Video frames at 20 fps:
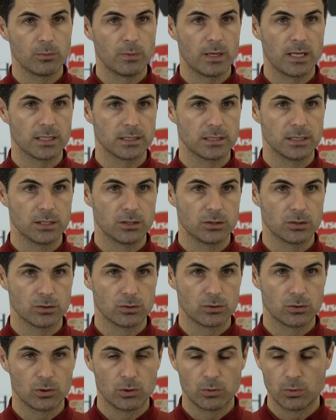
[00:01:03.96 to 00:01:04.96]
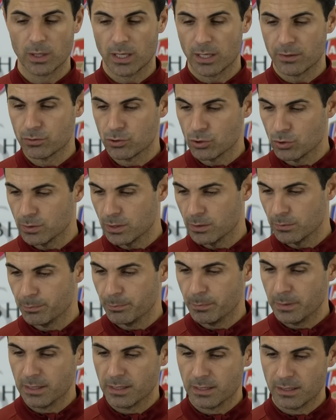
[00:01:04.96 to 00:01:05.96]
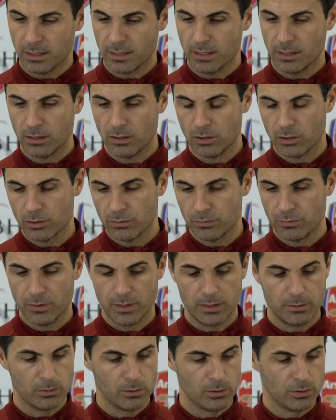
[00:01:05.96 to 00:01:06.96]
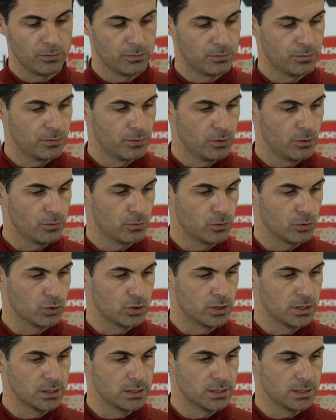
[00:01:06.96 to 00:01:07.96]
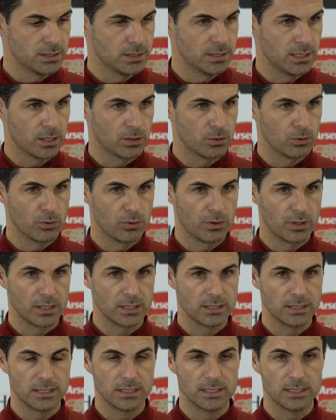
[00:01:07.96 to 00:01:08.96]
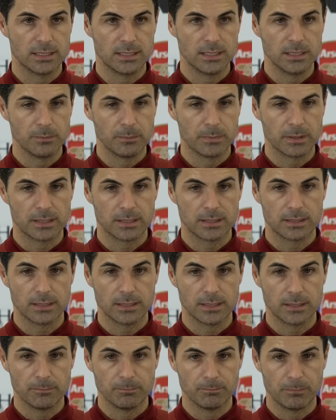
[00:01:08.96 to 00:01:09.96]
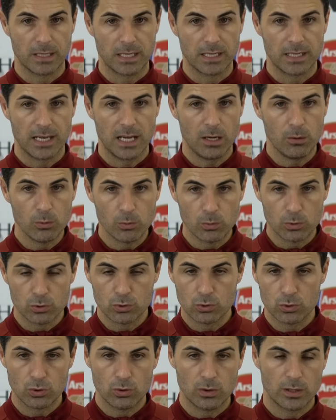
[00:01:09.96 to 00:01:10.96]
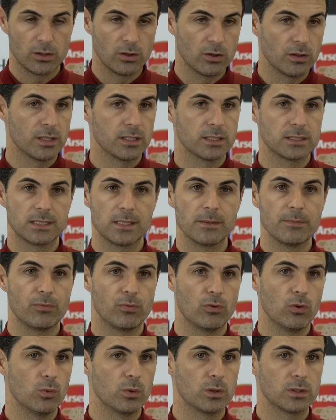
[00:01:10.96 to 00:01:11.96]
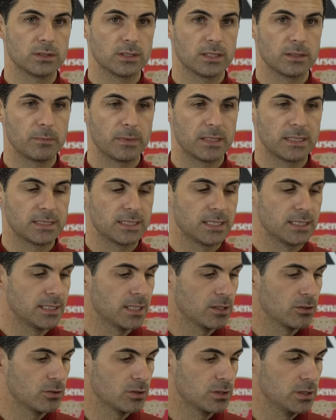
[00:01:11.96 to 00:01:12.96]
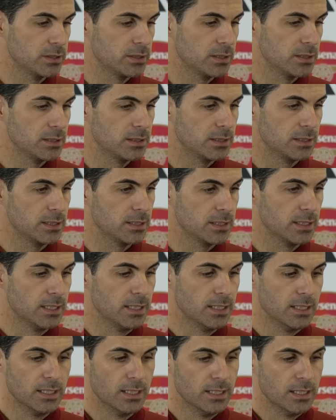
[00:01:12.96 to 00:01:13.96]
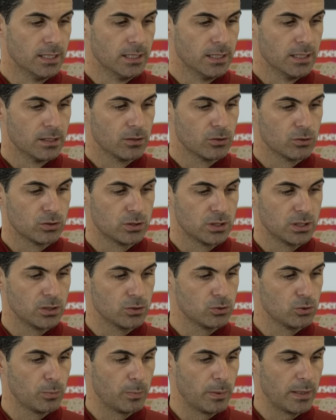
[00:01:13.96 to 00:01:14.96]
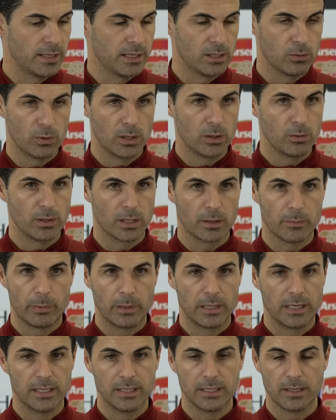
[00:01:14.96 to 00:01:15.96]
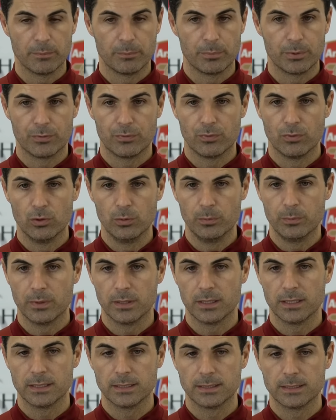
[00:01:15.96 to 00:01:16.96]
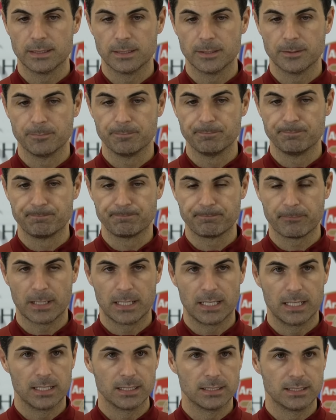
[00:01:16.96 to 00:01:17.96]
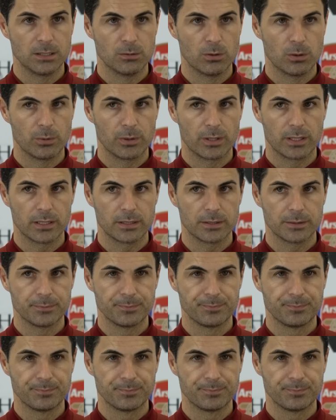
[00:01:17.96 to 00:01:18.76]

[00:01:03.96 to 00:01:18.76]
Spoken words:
from last season. So we have shown a lot of level of consistency and good things in the team, and now we want to go another step forward and maintain that consistency, continue to play the way we are playing and perform, and let's see where we get.